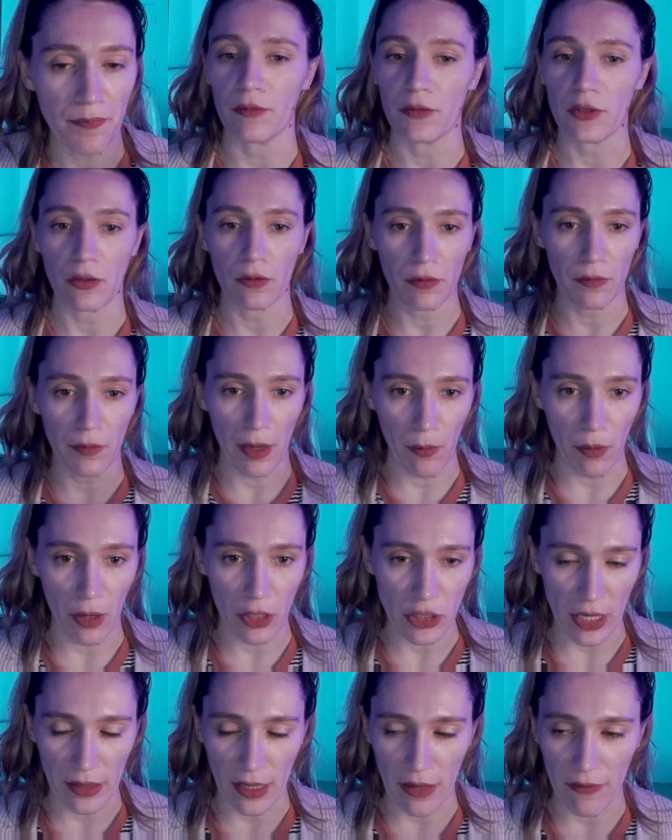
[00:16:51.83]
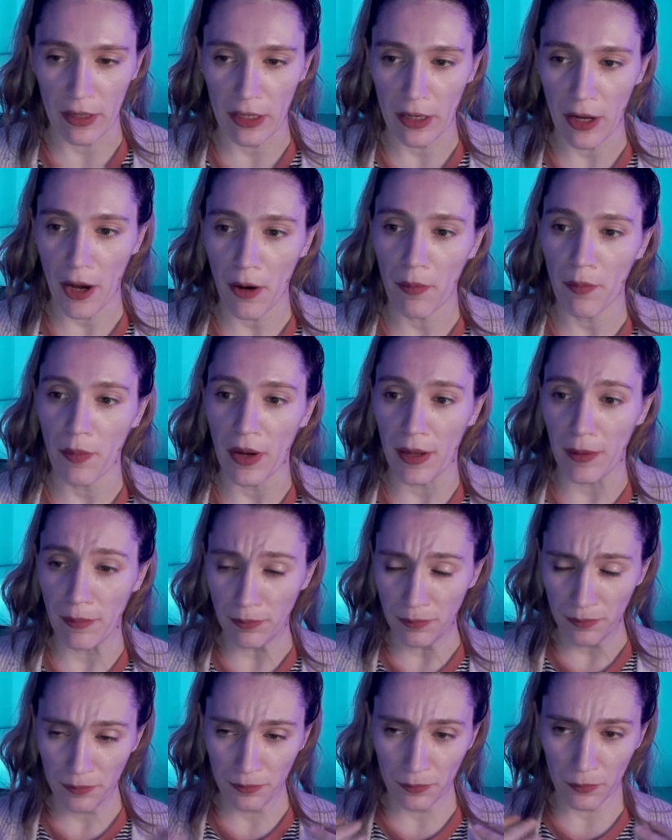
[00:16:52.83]
So you might want to check that video out. But
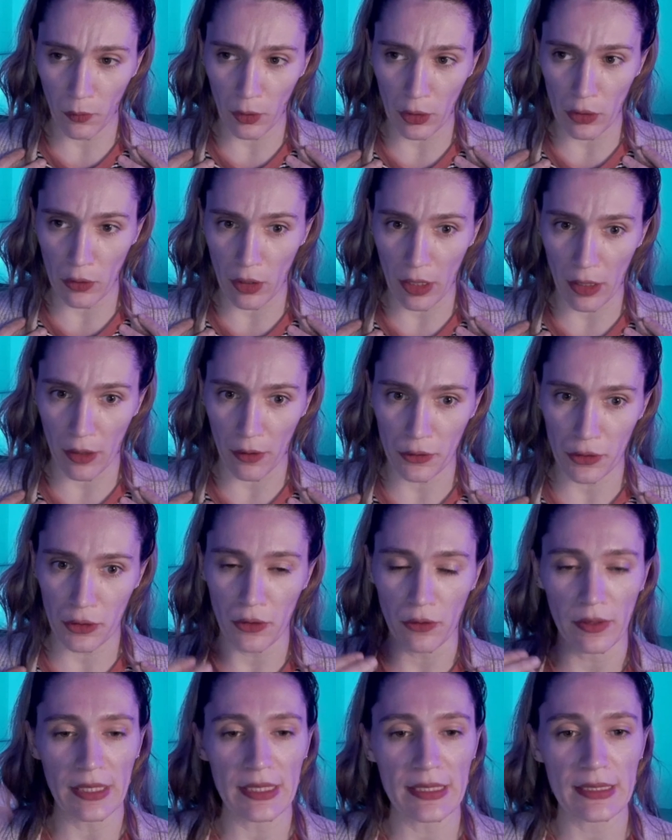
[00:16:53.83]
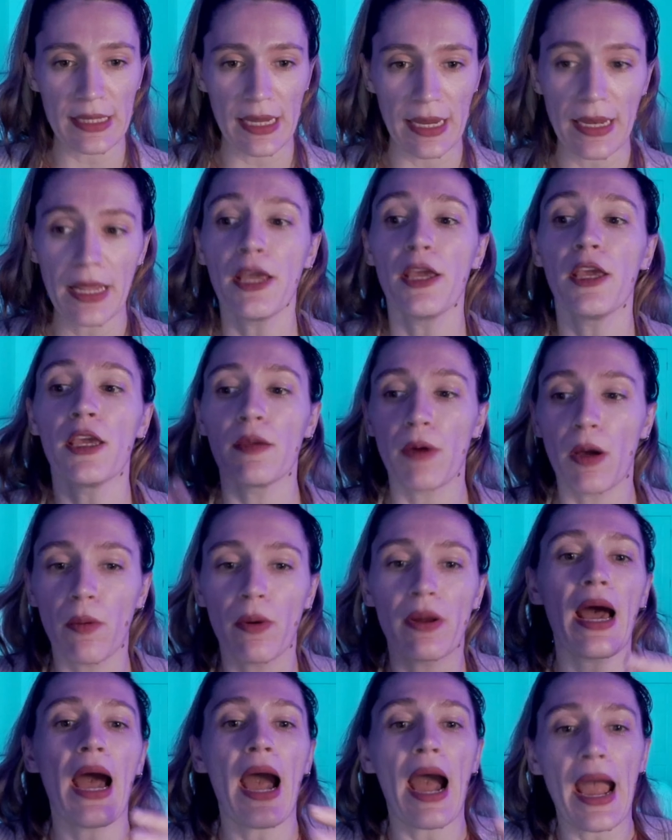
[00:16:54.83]
when you go to list it, you might
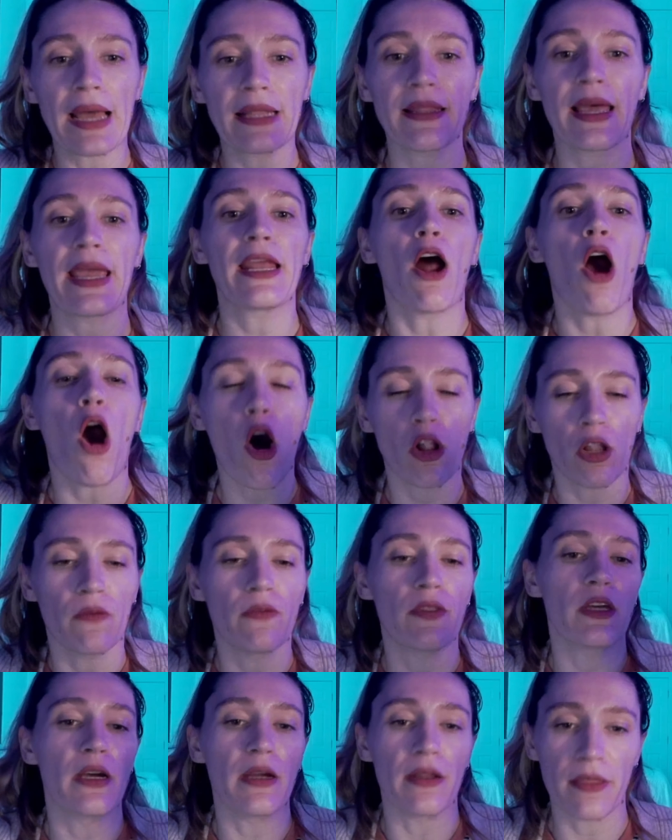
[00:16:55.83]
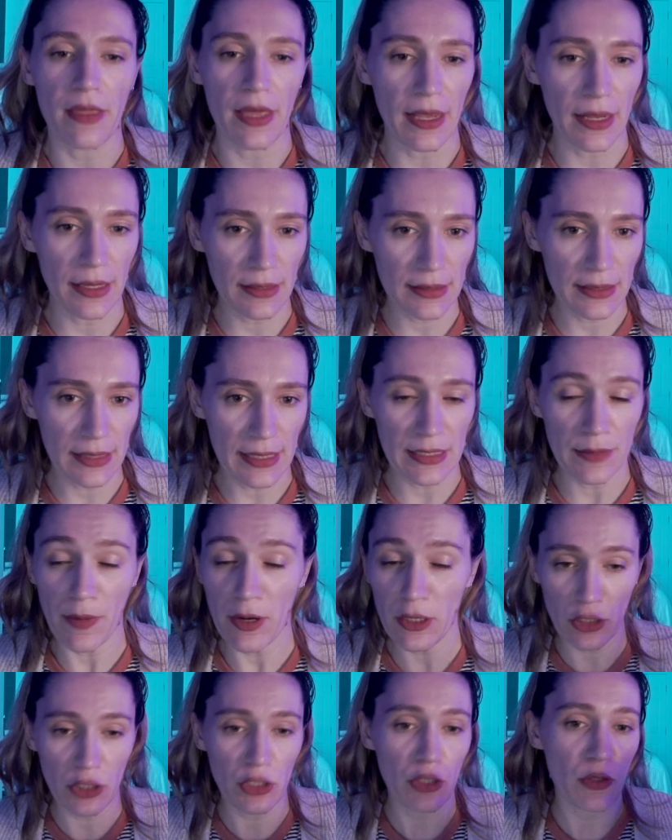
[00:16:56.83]
want to highlight all of the good things as
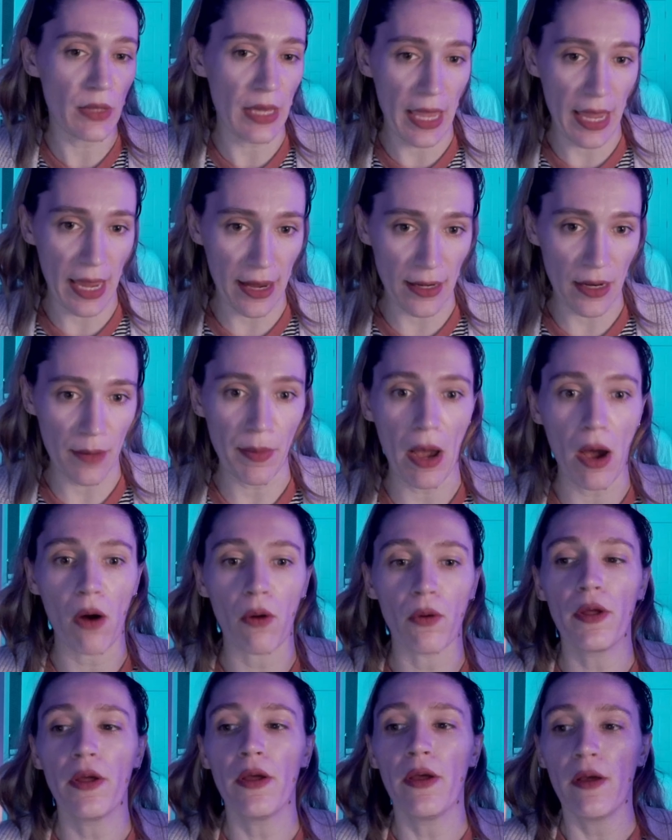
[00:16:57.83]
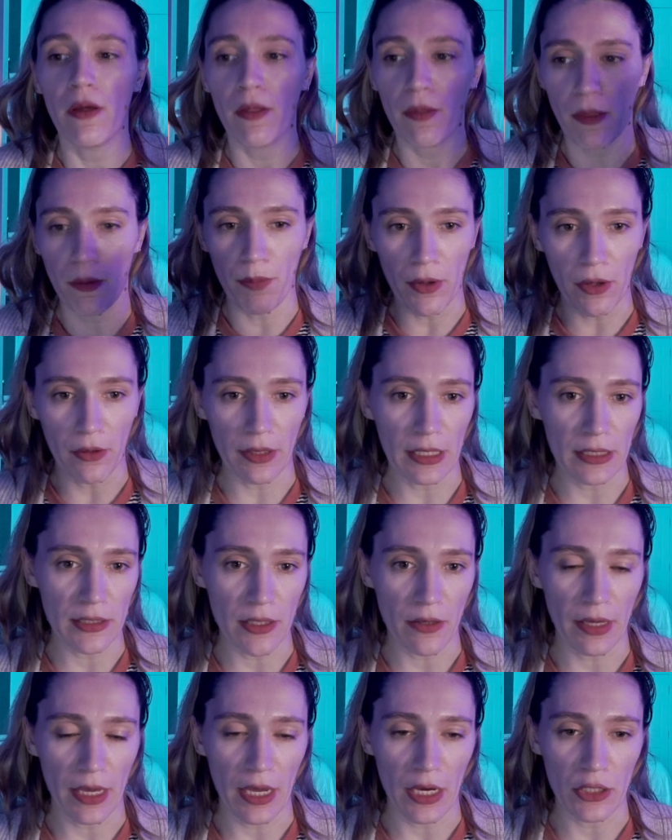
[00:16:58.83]
much as you can about the building's
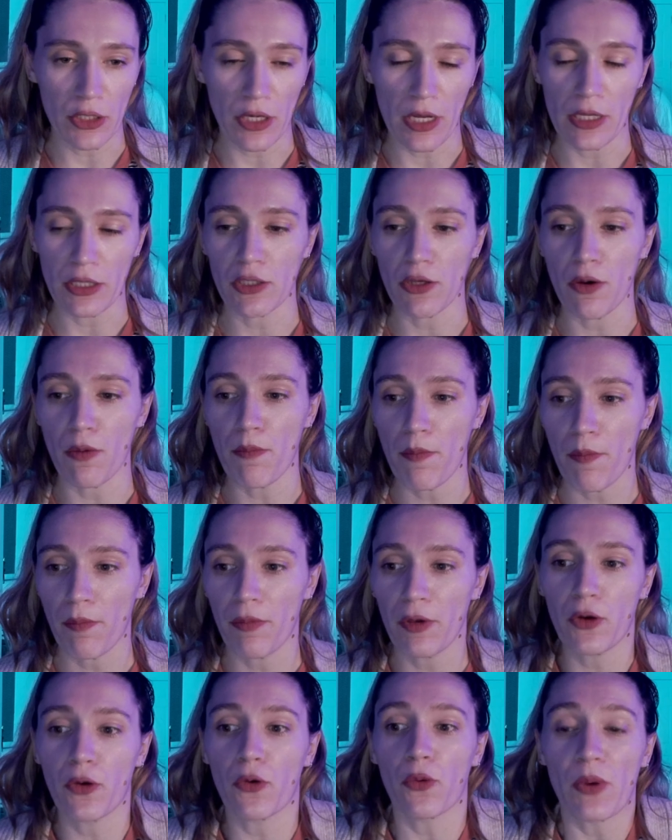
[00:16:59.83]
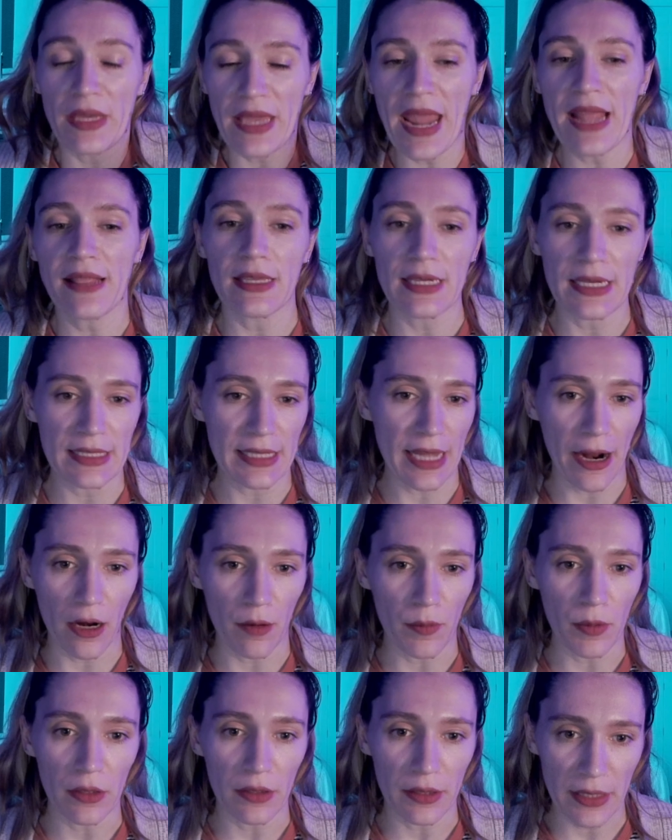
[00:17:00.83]
location. So create the
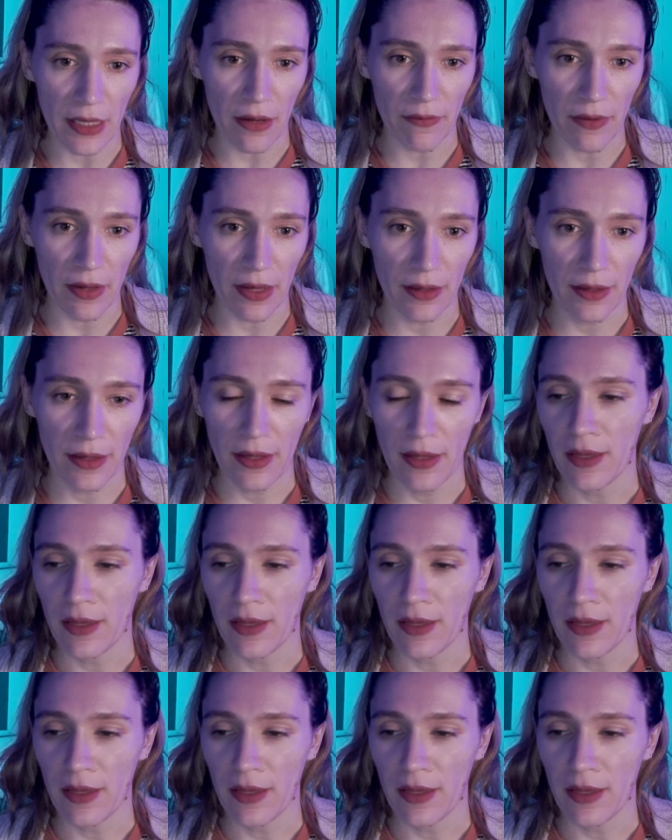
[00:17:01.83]
desirability of it.